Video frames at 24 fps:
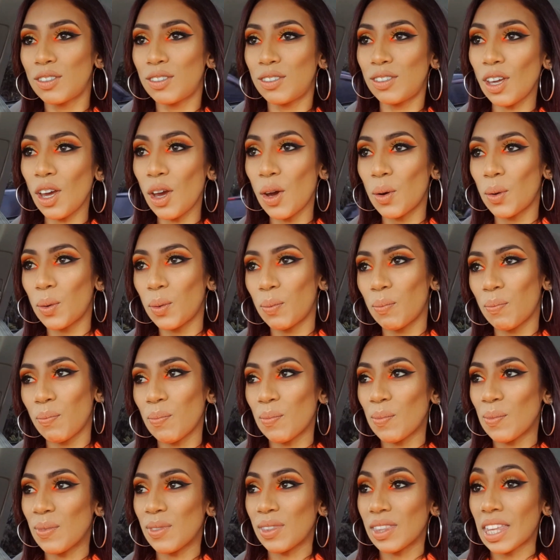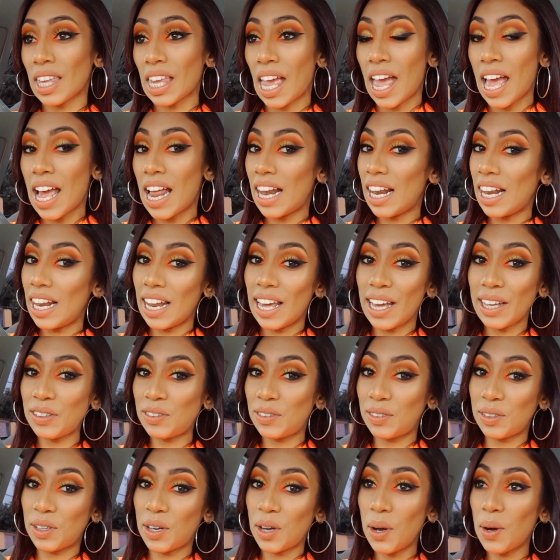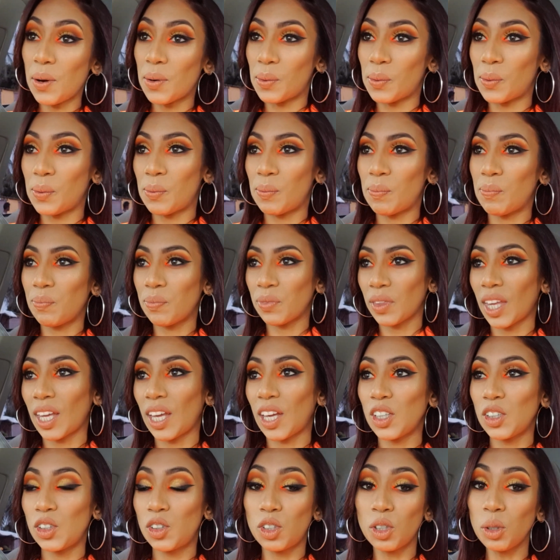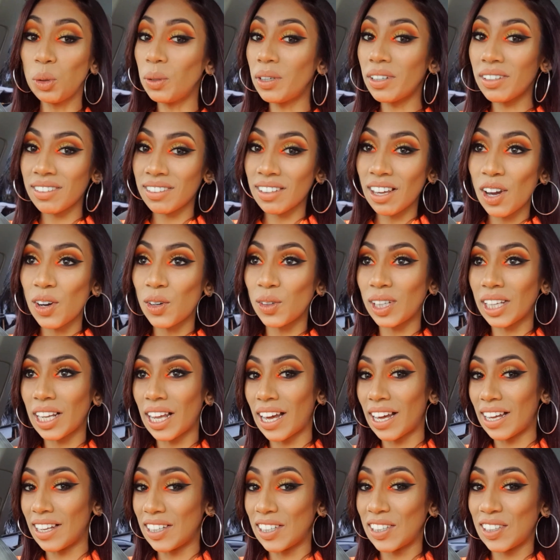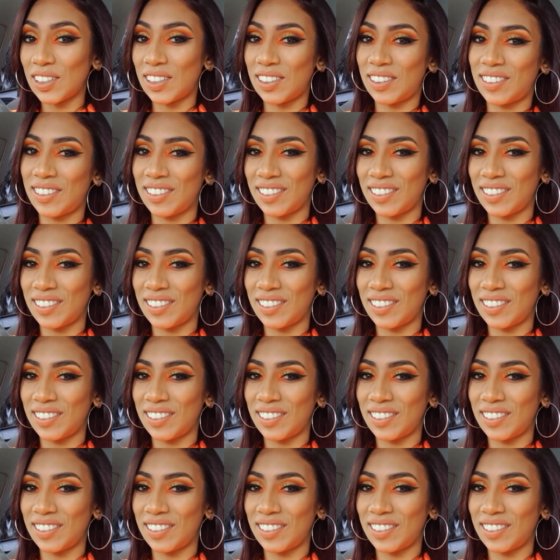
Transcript: So let's go to the Southlands.